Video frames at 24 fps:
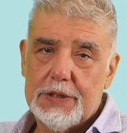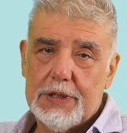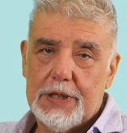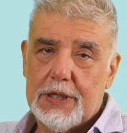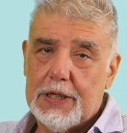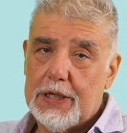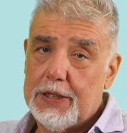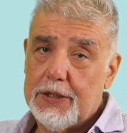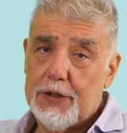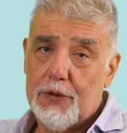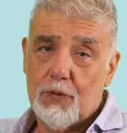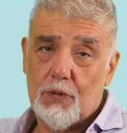
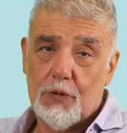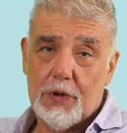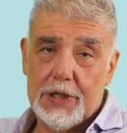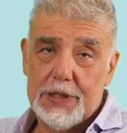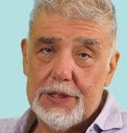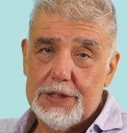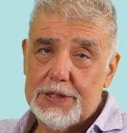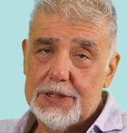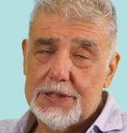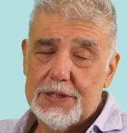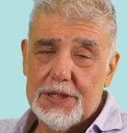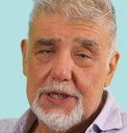
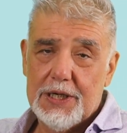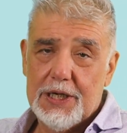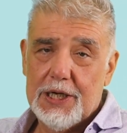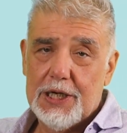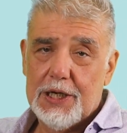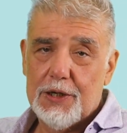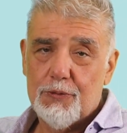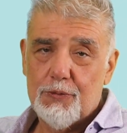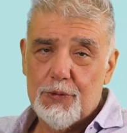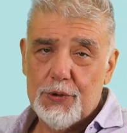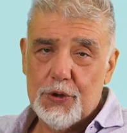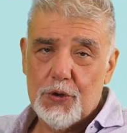Otherwise,
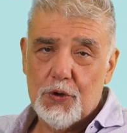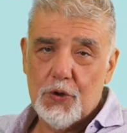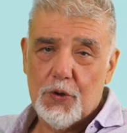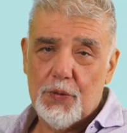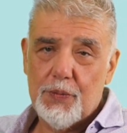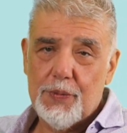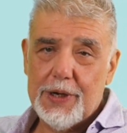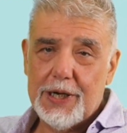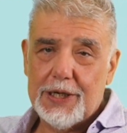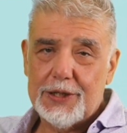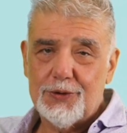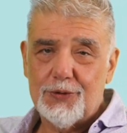we go
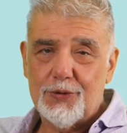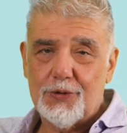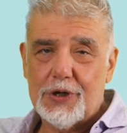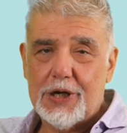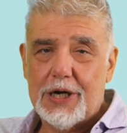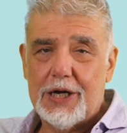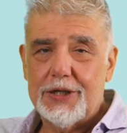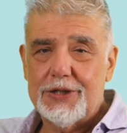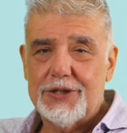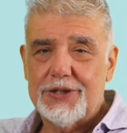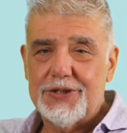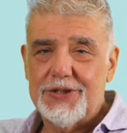back to
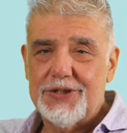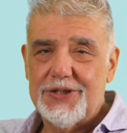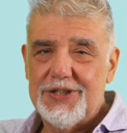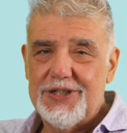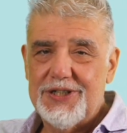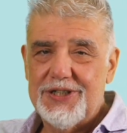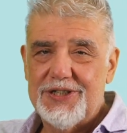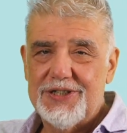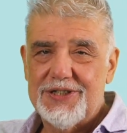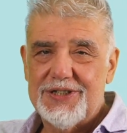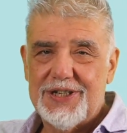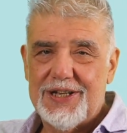Carter
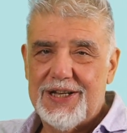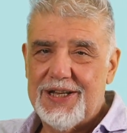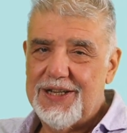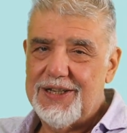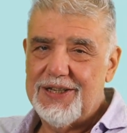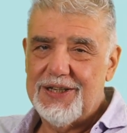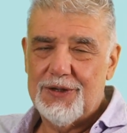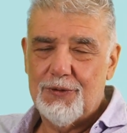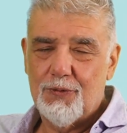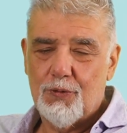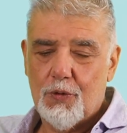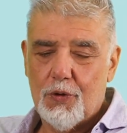years
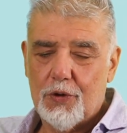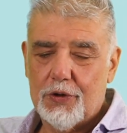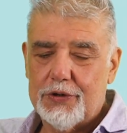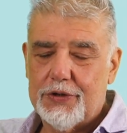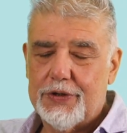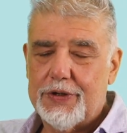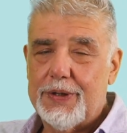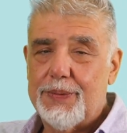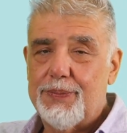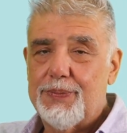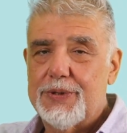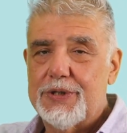and the
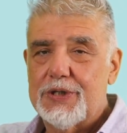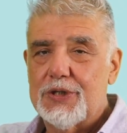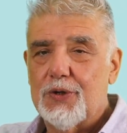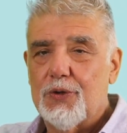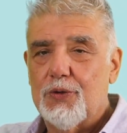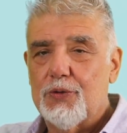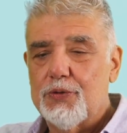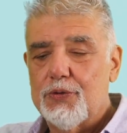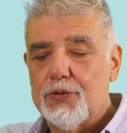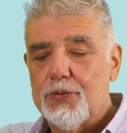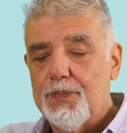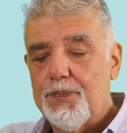Volcker
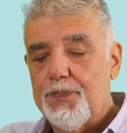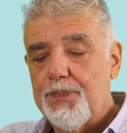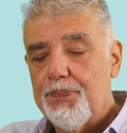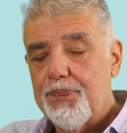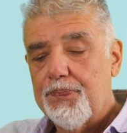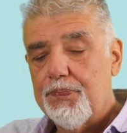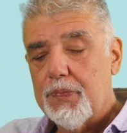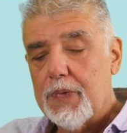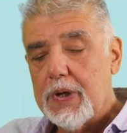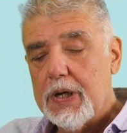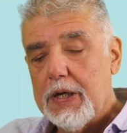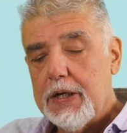episode.
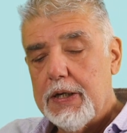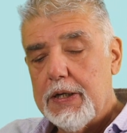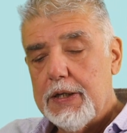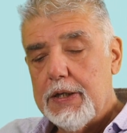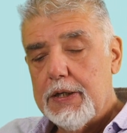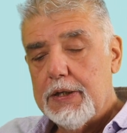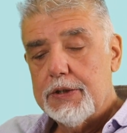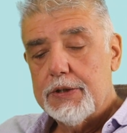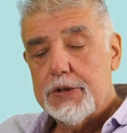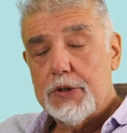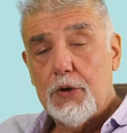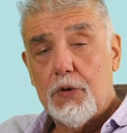
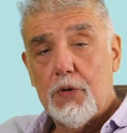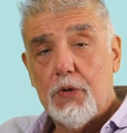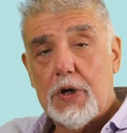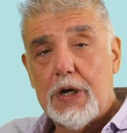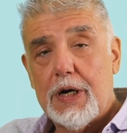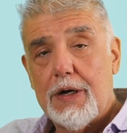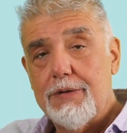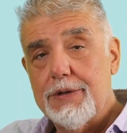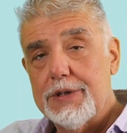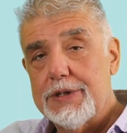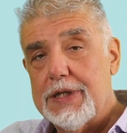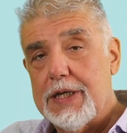So
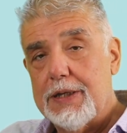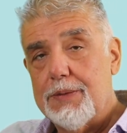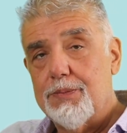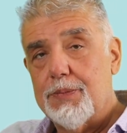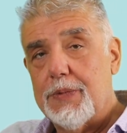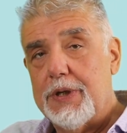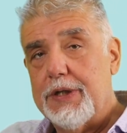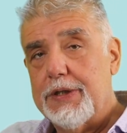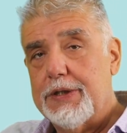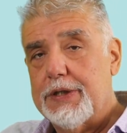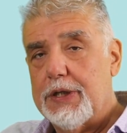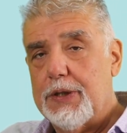how is that
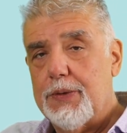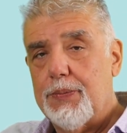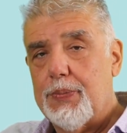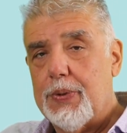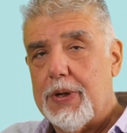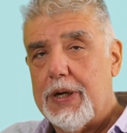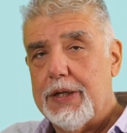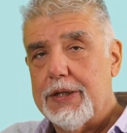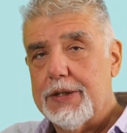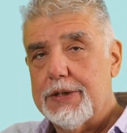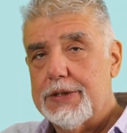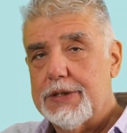monetary
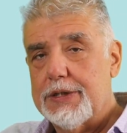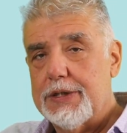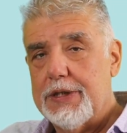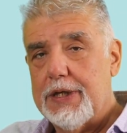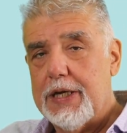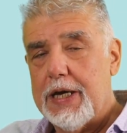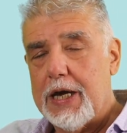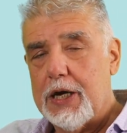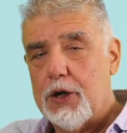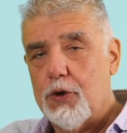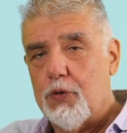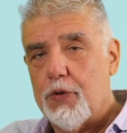policy
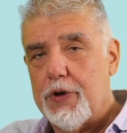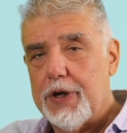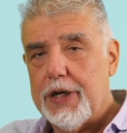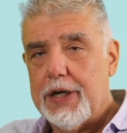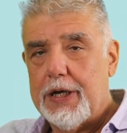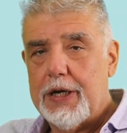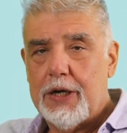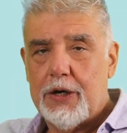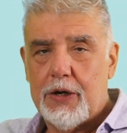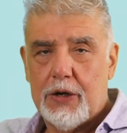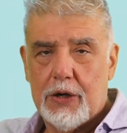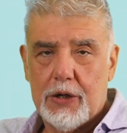
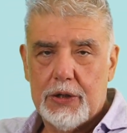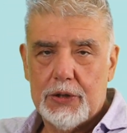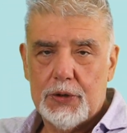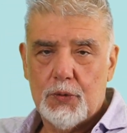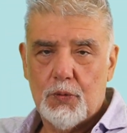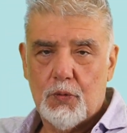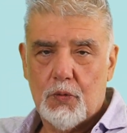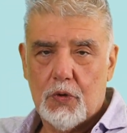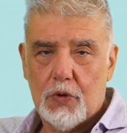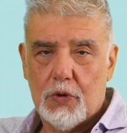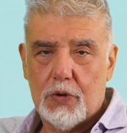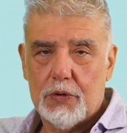echoing around the
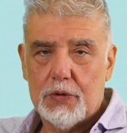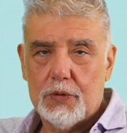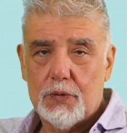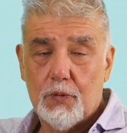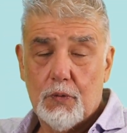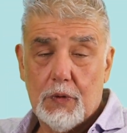world?